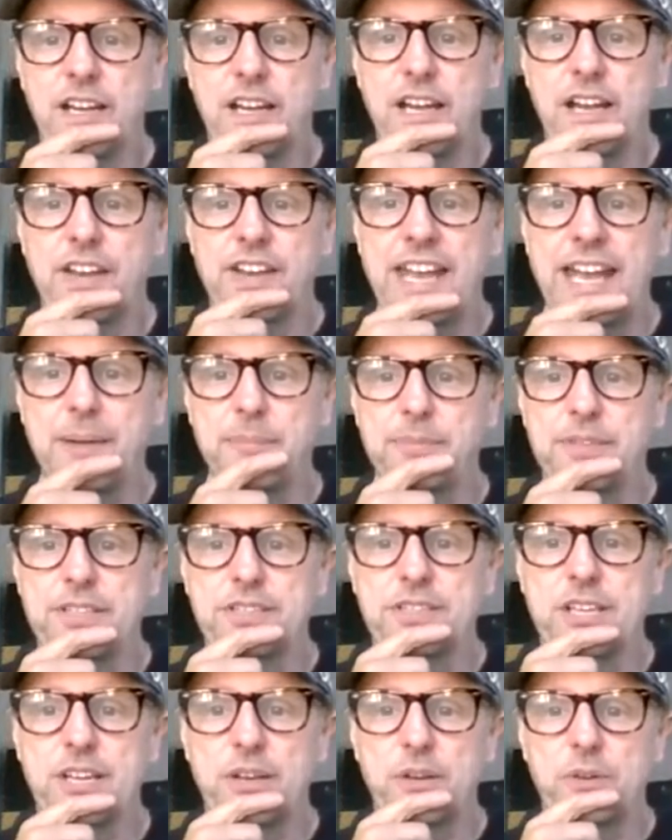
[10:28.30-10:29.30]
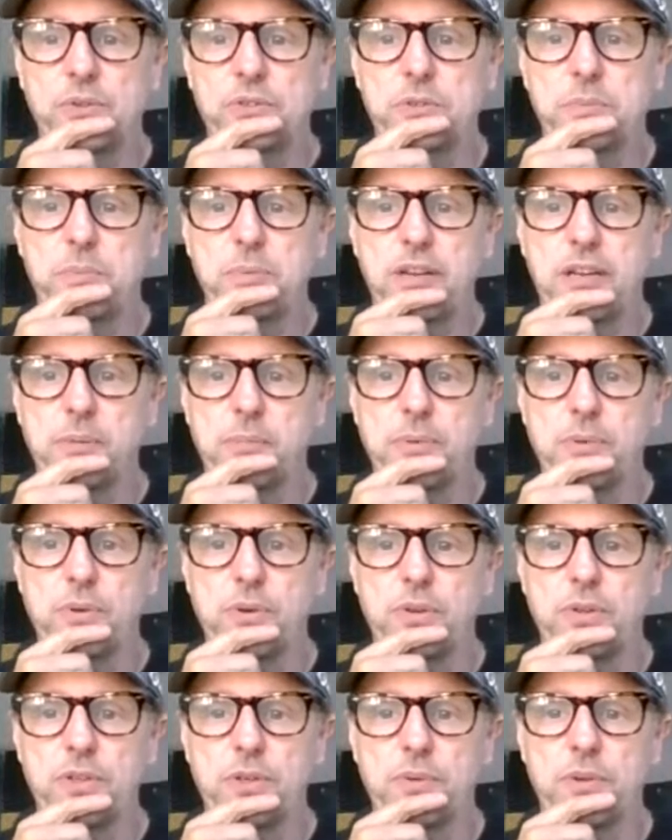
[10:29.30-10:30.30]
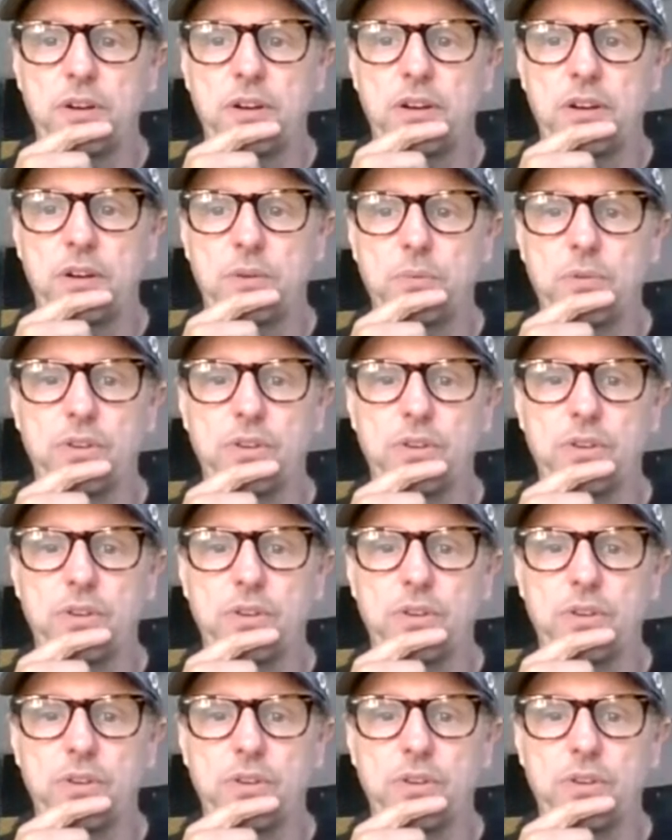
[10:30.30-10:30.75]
app that tells people who you are.